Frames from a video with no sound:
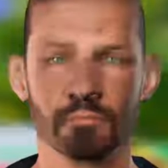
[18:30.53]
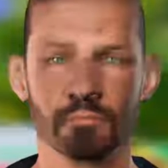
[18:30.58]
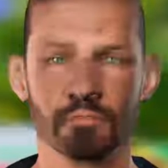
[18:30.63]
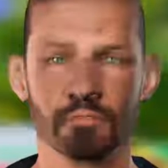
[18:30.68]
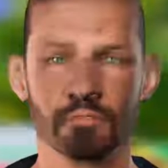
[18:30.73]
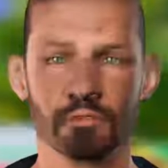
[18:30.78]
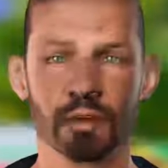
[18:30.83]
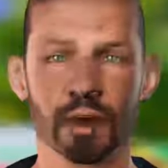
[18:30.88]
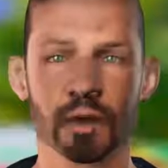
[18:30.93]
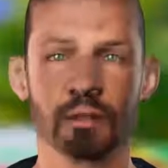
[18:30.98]

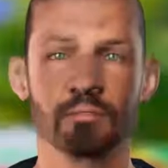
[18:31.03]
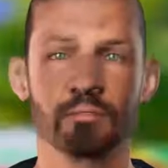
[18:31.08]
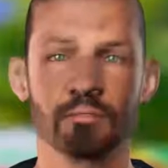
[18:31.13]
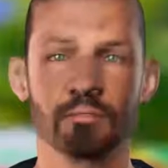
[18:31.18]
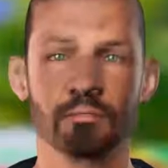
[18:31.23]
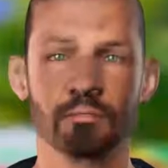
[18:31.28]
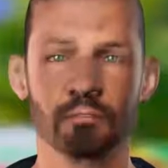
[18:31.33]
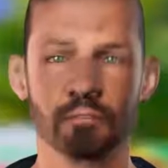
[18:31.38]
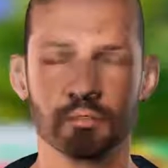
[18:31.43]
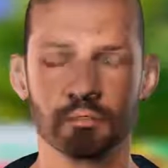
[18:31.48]
So now
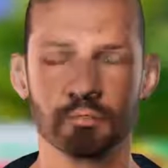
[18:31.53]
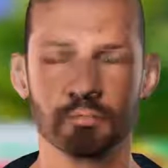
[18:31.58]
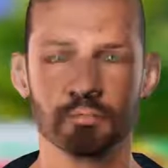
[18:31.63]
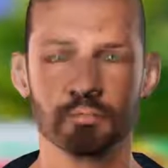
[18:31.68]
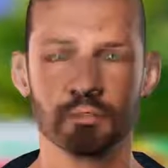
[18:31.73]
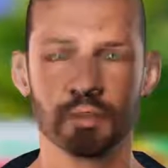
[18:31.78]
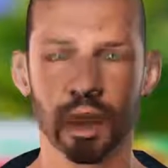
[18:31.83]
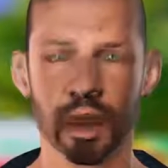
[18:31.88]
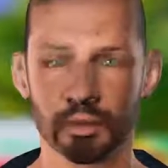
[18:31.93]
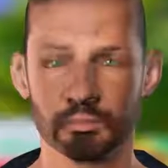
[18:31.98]
how it
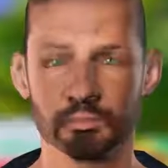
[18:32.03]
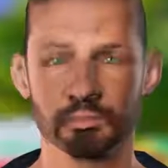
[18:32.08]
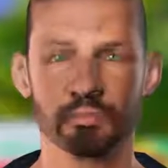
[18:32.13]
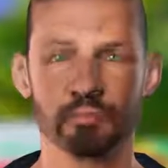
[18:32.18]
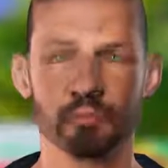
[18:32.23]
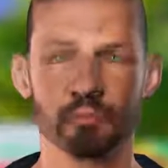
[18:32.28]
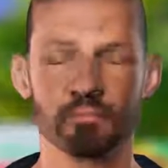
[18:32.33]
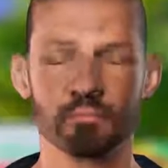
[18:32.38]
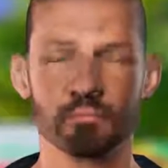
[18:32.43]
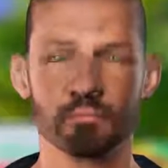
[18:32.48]
changed the
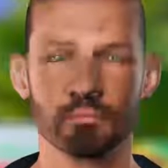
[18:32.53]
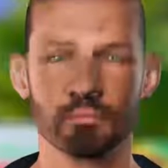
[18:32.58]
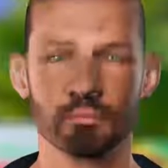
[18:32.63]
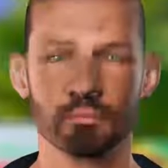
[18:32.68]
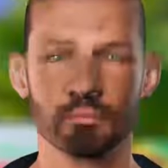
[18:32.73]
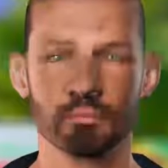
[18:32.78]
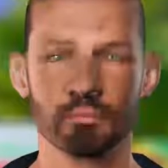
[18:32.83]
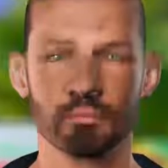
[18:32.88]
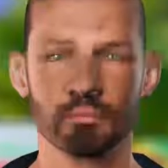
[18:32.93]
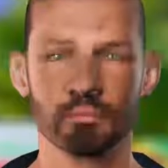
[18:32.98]
human
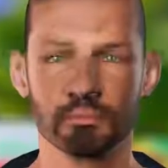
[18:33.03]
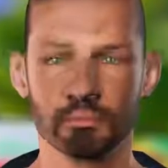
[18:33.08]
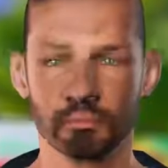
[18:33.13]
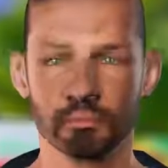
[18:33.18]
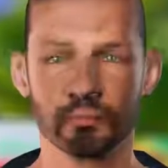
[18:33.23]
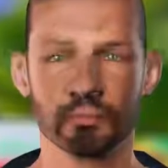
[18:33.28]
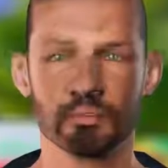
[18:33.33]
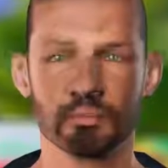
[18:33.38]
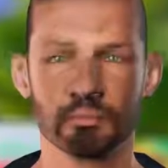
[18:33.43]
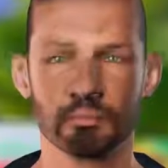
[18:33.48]
being.
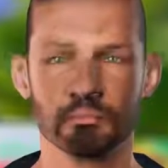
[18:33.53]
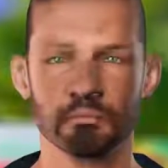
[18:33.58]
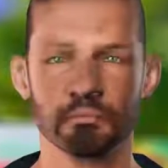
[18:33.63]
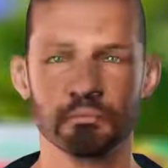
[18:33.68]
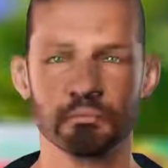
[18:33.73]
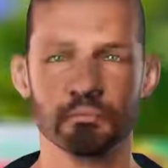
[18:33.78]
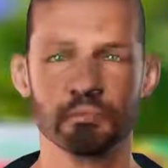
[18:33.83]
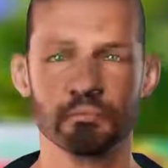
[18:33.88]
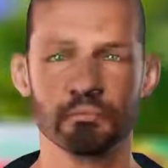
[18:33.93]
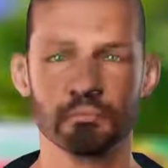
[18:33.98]
Those who actually
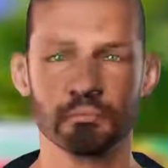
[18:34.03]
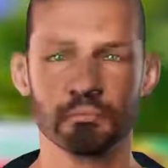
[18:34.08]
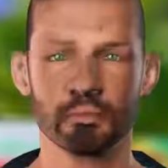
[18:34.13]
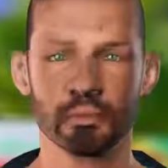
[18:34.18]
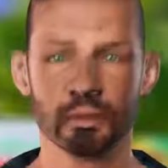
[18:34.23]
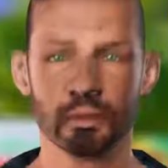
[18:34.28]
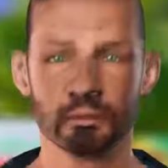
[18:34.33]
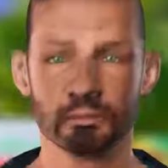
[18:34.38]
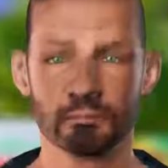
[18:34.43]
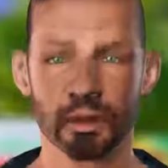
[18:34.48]
used to
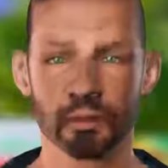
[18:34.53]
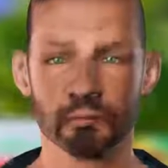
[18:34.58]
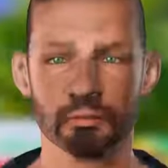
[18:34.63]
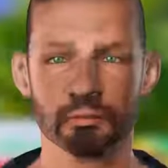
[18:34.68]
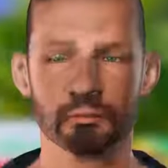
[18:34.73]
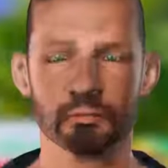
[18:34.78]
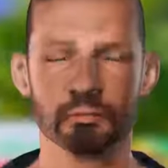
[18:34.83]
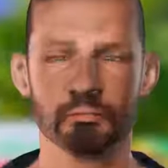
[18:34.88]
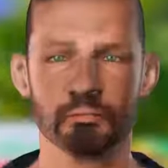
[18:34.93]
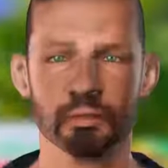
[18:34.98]
kill one
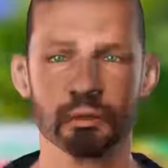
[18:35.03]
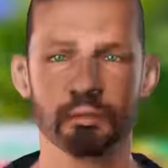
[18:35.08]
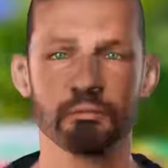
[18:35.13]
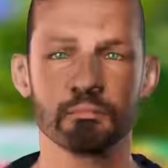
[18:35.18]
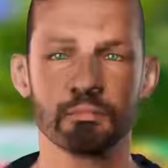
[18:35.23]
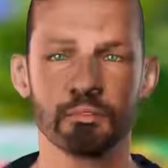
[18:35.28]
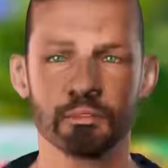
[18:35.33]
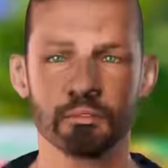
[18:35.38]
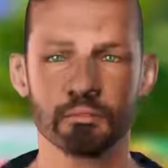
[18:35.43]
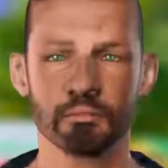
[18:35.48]
another are now
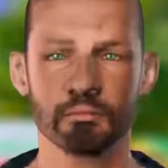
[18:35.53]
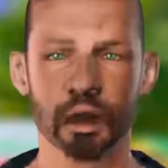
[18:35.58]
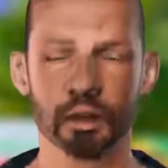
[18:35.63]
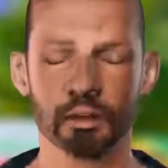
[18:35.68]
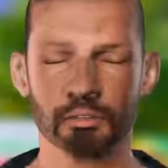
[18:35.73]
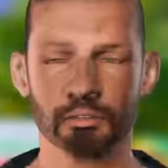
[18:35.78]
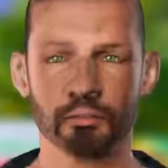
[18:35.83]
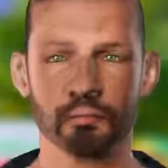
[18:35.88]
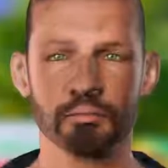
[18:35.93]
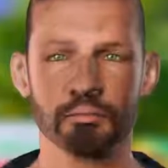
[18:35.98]
being
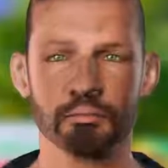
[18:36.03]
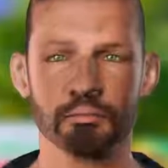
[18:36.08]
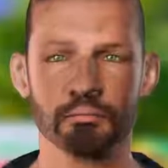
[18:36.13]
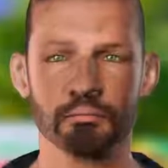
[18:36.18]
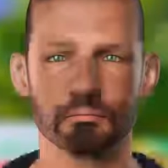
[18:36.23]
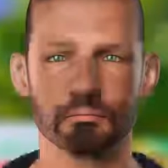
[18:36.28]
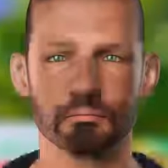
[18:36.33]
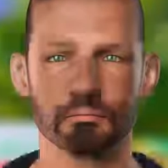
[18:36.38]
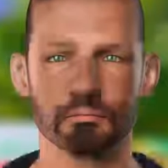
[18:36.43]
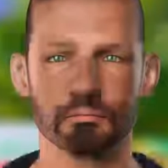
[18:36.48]
bonded.
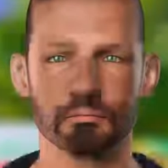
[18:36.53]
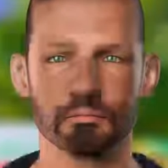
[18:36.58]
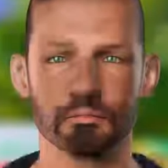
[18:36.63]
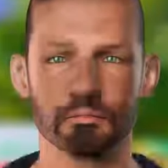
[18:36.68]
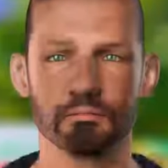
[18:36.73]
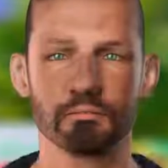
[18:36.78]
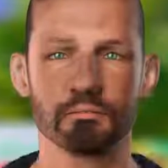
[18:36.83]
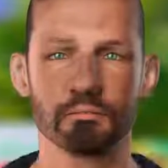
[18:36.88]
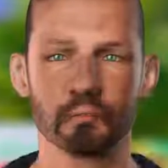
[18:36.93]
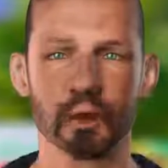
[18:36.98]

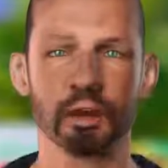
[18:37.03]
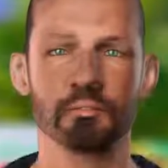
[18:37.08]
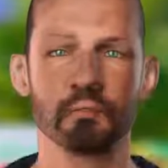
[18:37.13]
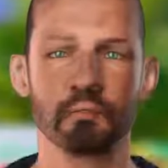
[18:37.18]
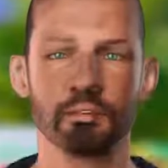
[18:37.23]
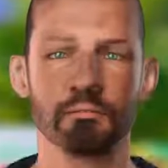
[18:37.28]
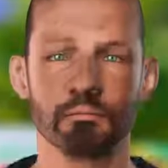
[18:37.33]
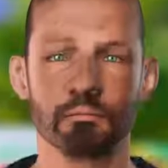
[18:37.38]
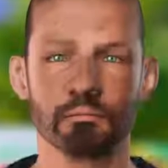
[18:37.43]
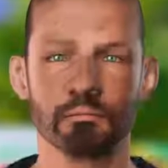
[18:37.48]
The fruit
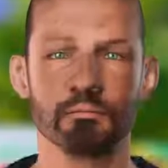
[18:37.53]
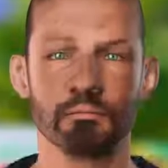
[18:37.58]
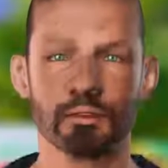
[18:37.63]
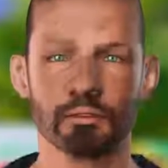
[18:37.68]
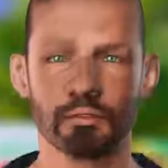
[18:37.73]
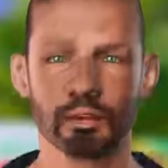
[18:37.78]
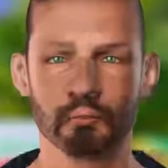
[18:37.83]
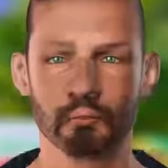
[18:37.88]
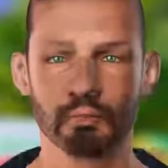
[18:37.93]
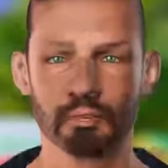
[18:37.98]
of that
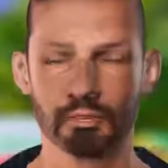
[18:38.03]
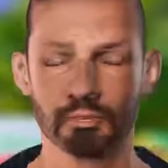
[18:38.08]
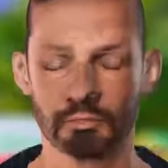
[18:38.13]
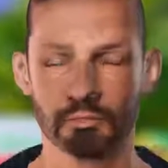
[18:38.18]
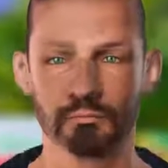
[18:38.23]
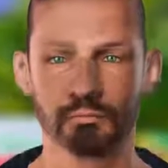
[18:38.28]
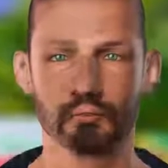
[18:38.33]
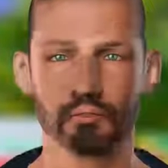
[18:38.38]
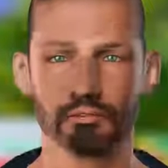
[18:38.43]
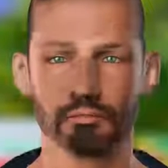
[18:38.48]
is the
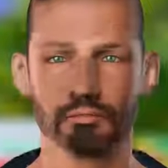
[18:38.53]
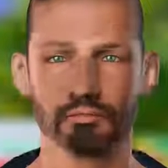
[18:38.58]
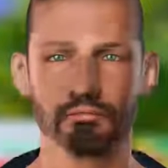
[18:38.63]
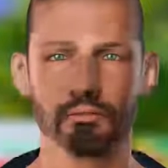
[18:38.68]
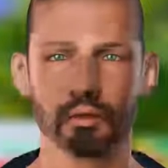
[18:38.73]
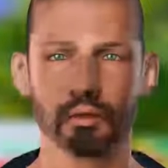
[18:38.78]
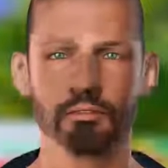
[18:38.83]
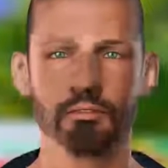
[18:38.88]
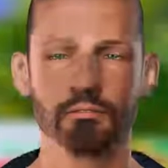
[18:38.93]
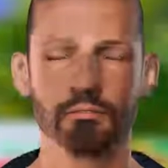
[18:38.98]
Quran and the message
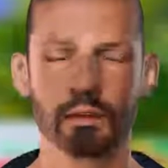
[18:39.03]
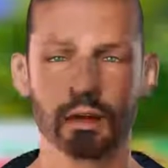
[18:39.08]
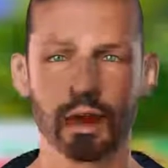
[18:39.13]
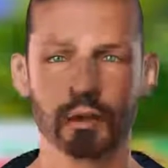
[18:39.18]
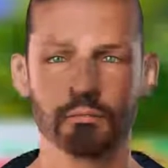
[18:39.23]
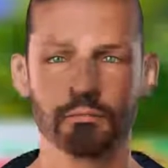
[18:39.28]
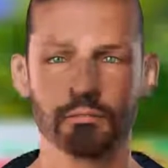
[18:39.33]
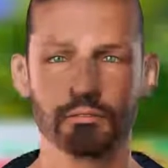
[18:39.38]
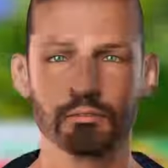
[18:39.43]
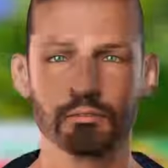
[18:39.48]
of Prophet
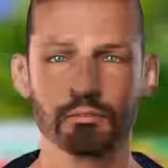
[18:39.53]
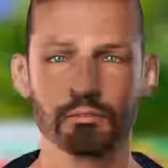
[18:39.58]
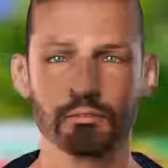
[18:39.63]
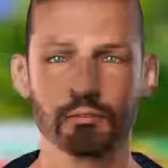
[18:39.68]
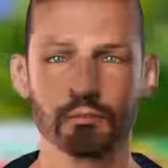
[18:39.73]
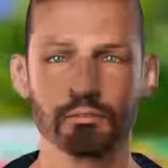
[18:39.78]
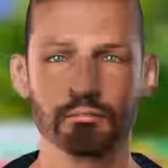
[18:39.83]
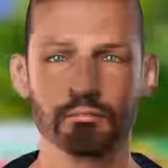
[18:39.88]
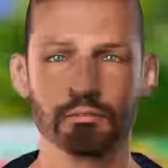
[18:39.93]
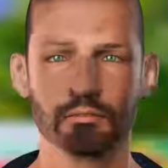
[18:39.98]
Muhammad, may peace be
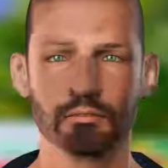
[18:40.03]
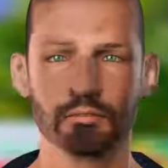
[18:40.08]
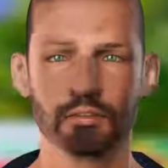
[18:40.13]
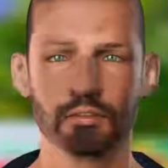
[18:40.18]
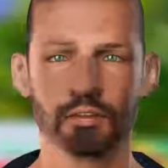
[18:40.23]
upon him.